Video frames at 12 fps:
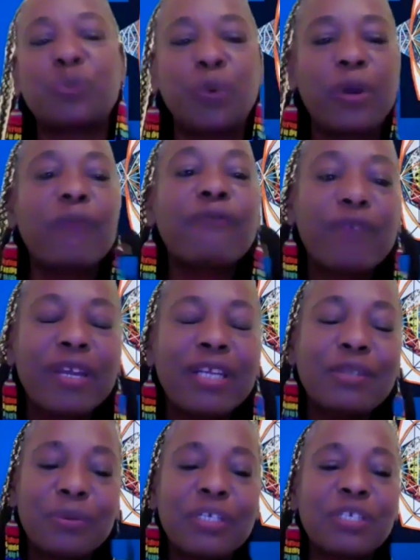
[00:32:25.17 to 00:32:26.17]
we're afraid
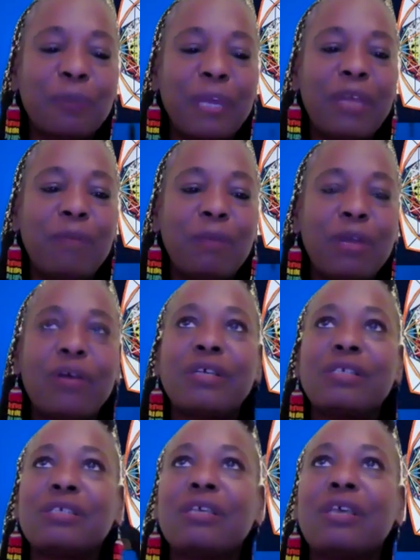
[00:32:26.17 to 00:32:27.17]
to expand,
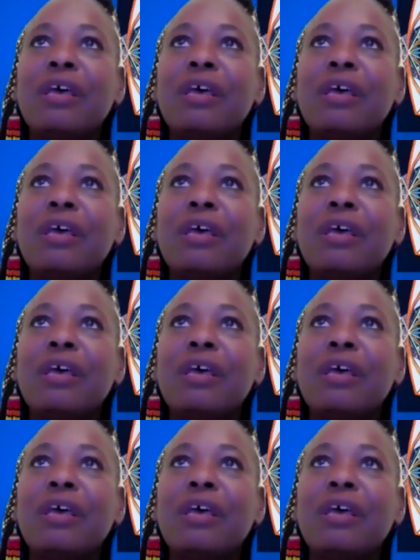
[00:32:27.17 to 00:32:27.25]
because